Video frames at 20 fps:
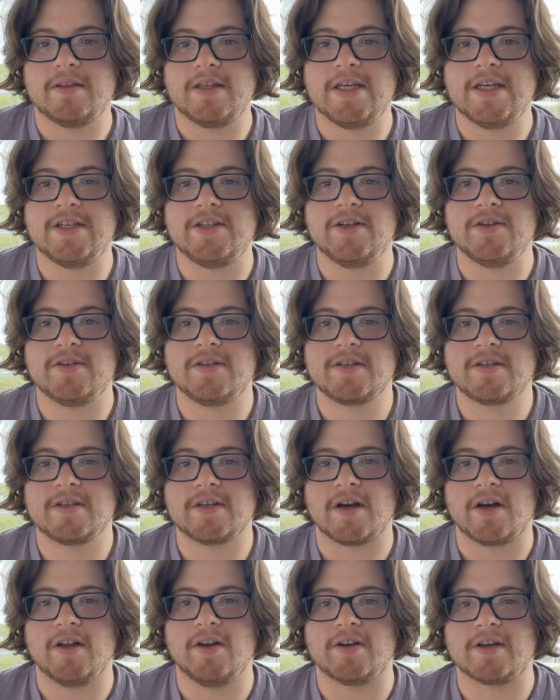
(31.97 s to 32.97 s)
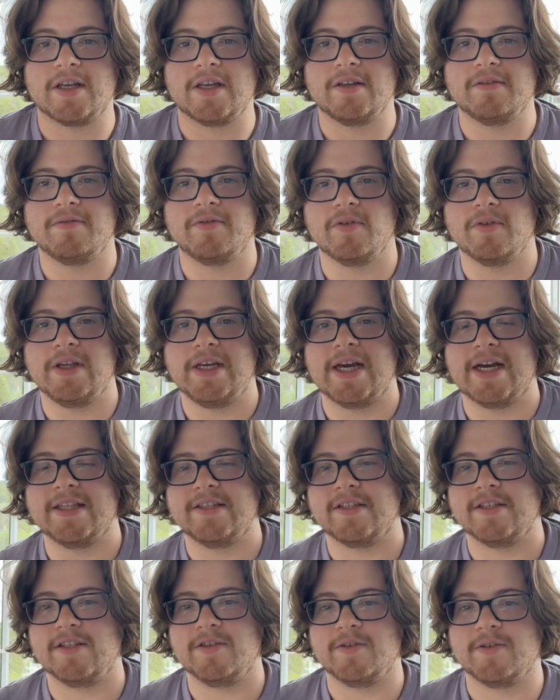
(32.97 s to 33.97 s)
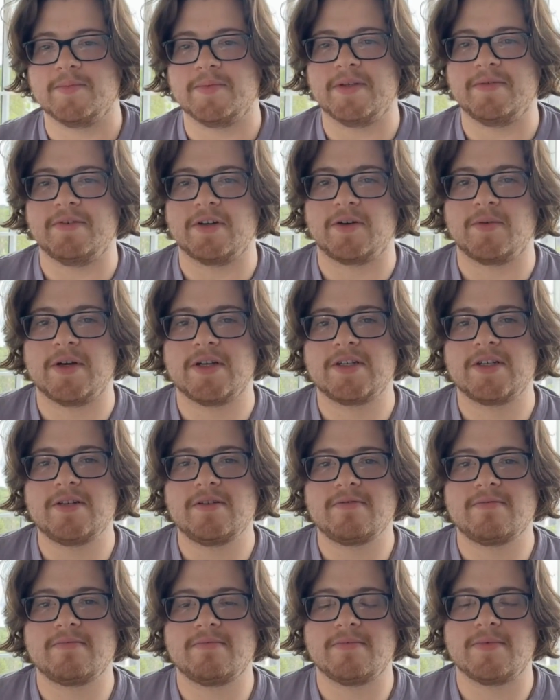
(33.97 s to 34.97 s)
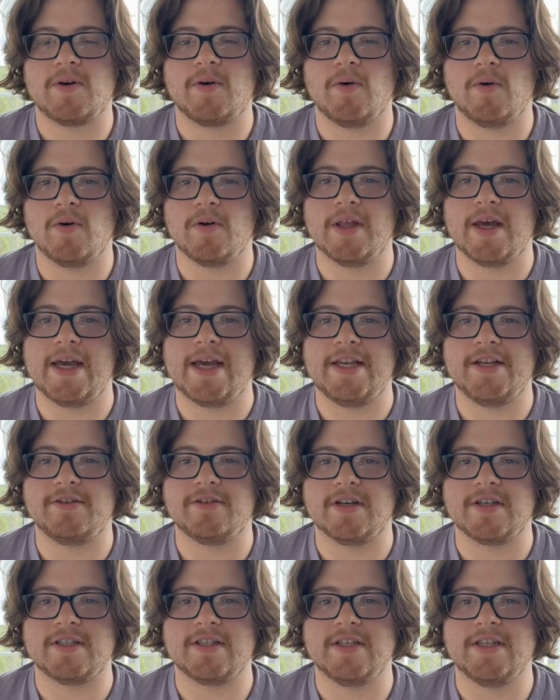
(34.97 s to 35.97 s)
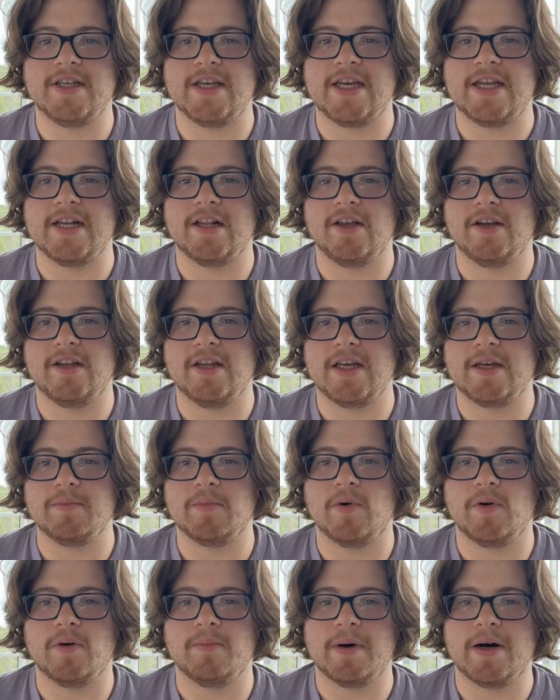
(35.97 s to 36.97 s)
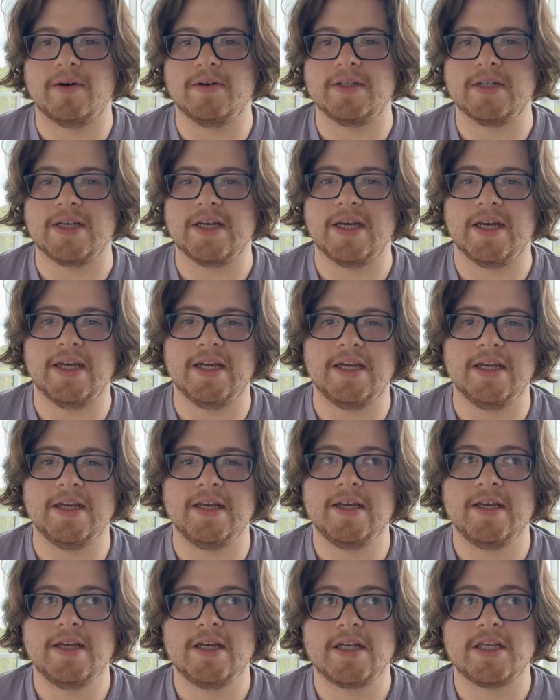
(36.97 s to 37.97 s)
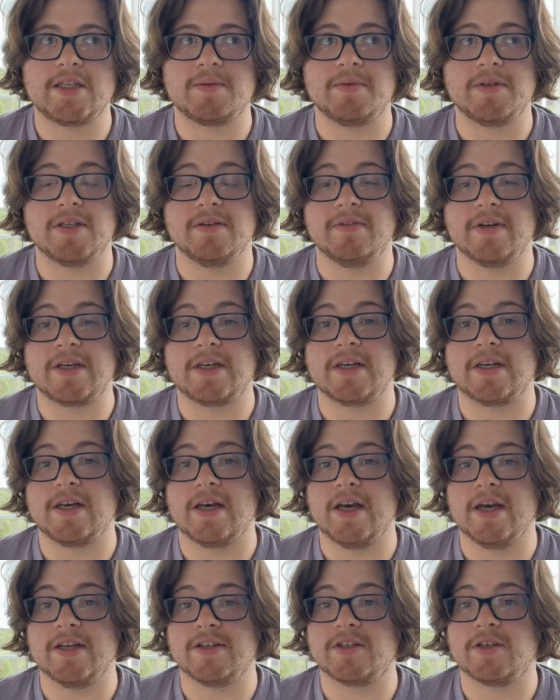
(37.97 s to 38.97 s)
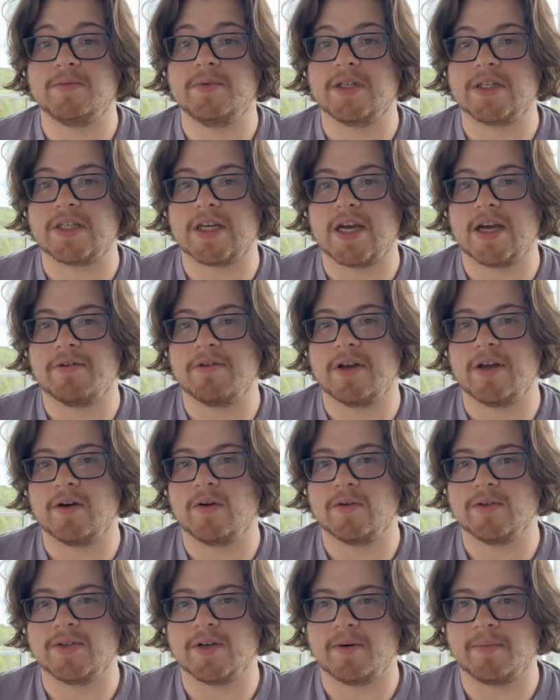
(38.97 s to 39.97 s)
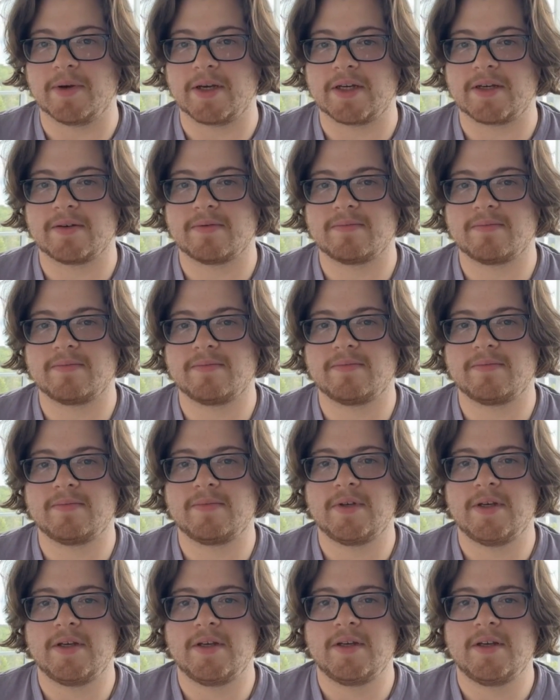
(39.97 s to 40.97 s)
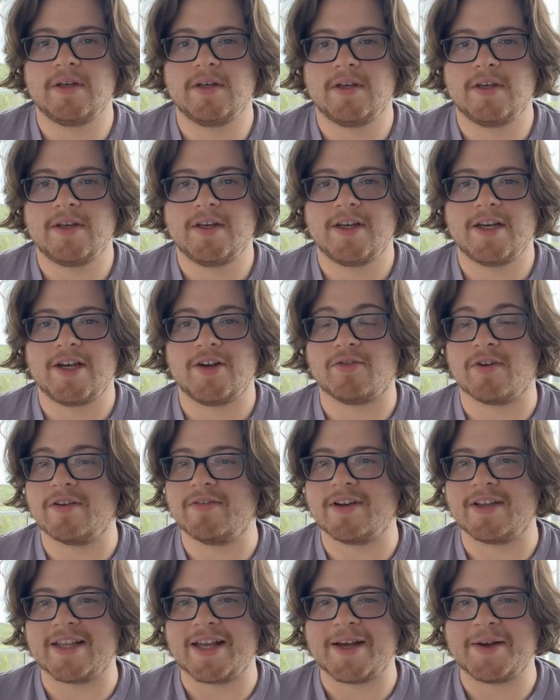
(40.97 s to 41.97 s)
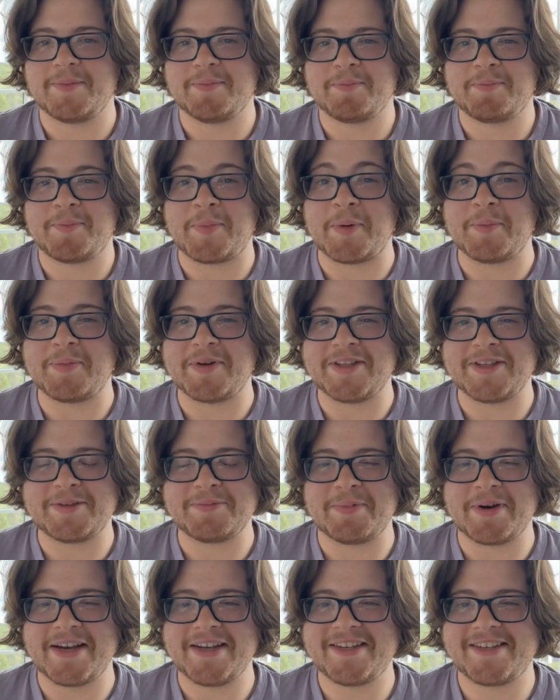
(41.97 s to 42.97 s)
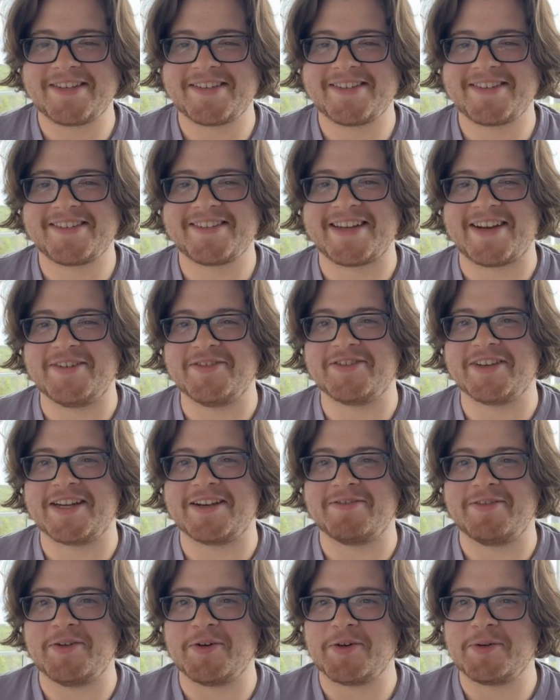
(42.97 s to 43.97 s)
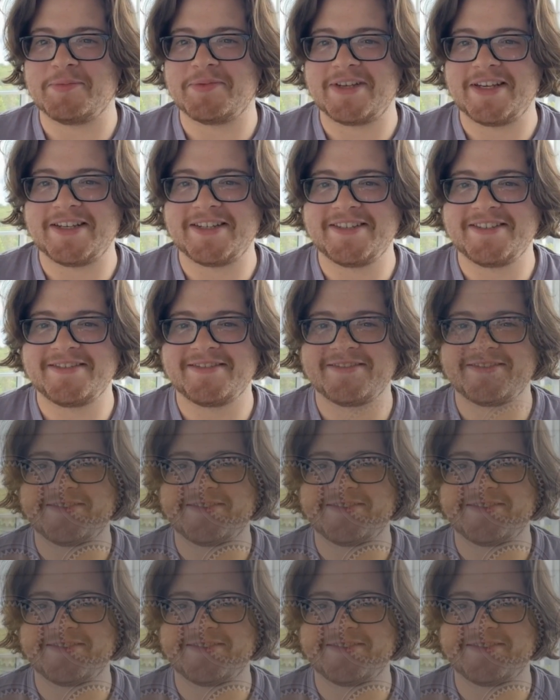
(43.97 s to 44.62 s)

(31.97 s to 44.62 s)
These users are looking for the answer to a specific question, or they're interested in learning more about a specific subject area or topic. Craving that pumpkin spice outside of the autumn season,